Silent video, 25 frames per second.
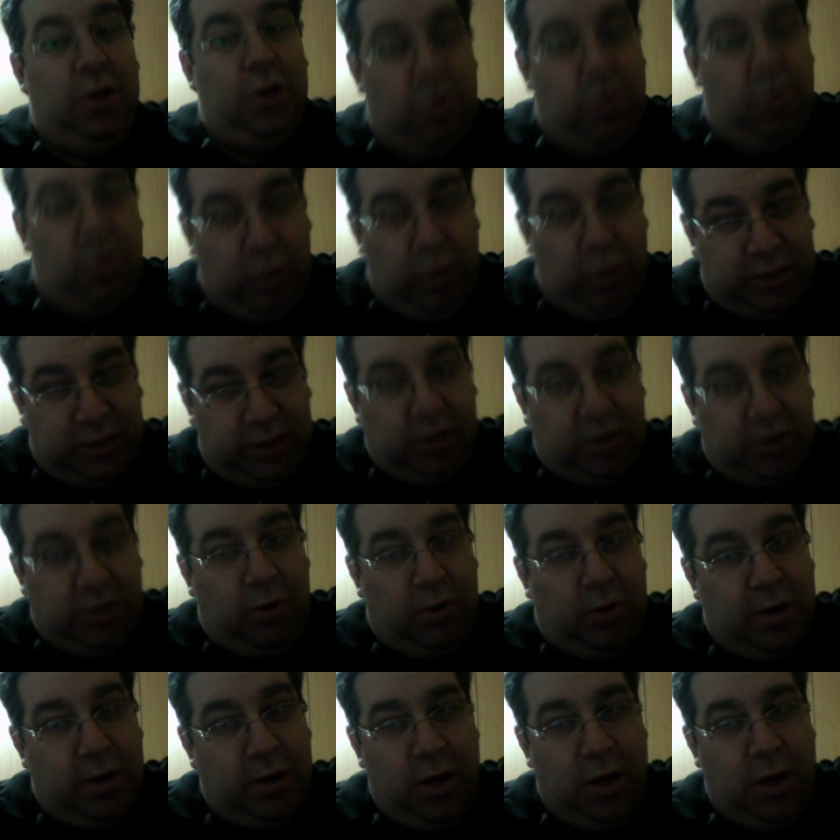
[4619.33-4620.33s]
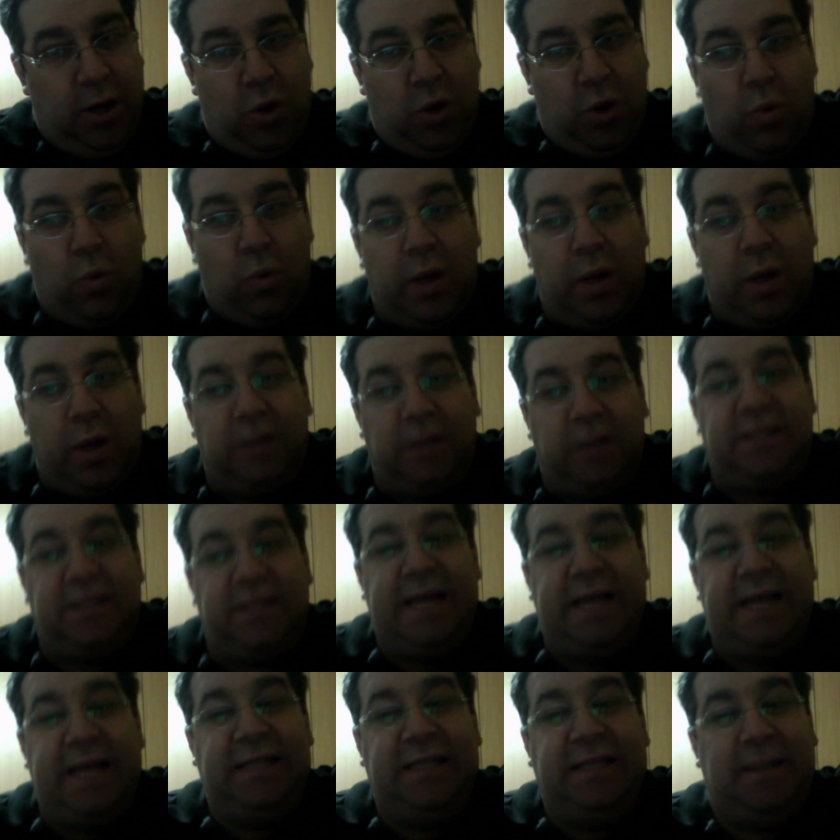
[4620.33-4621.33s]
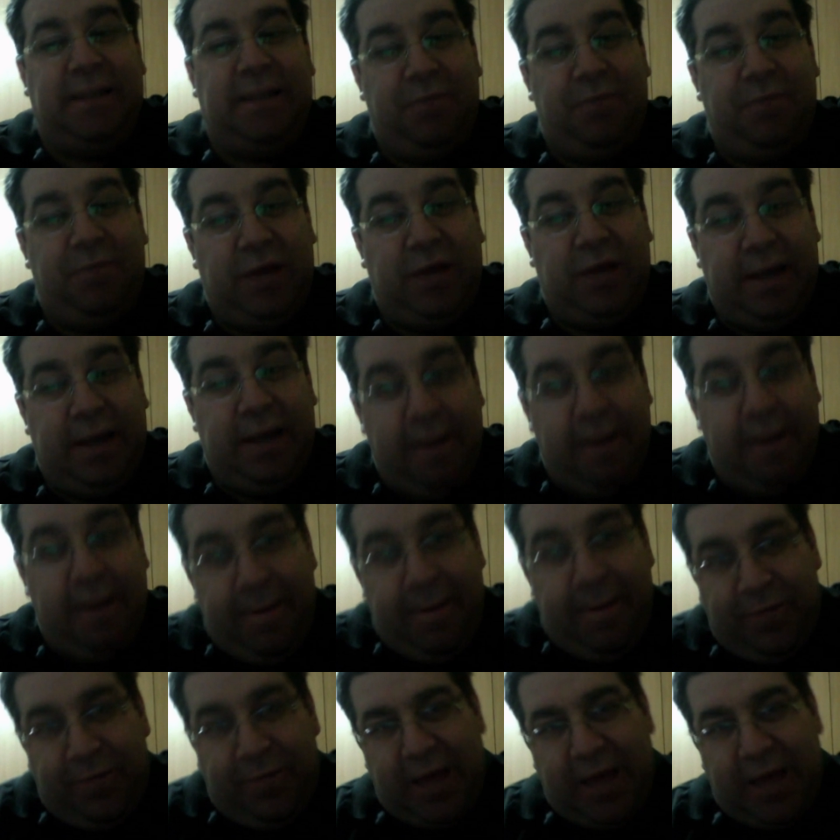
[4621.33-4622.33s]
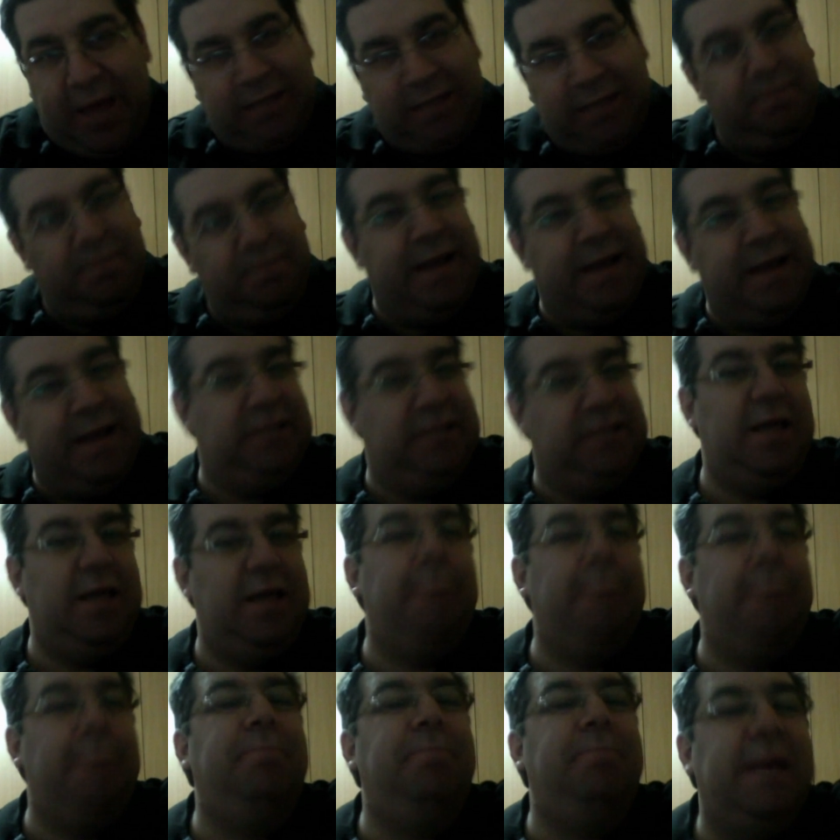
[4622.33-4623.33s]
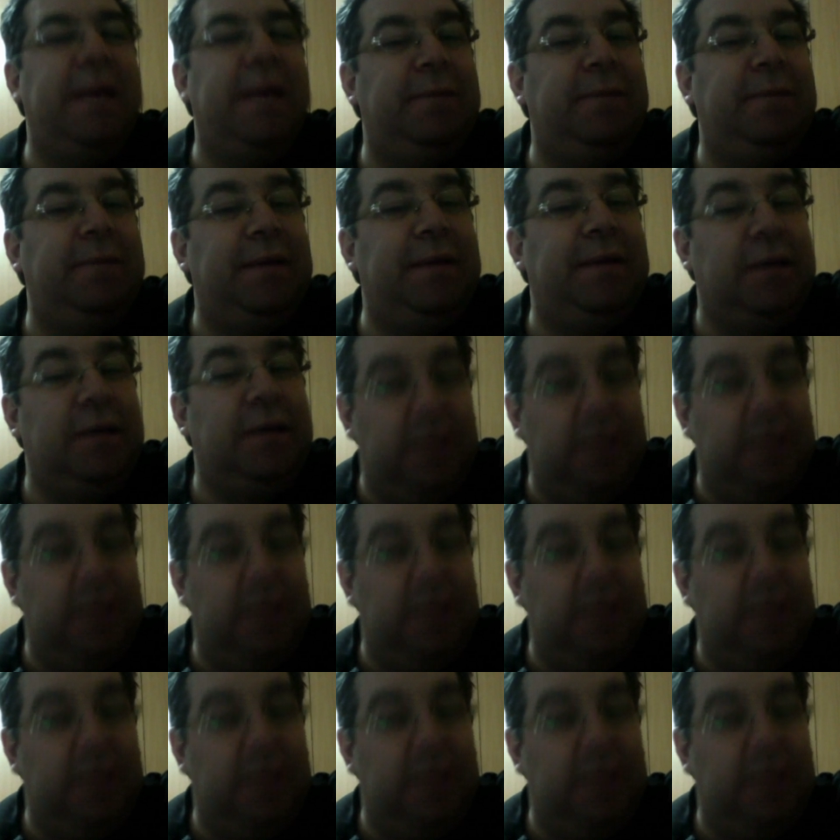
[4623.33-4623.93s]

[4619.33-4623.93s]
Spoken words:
will talk, will say something that makes them maybe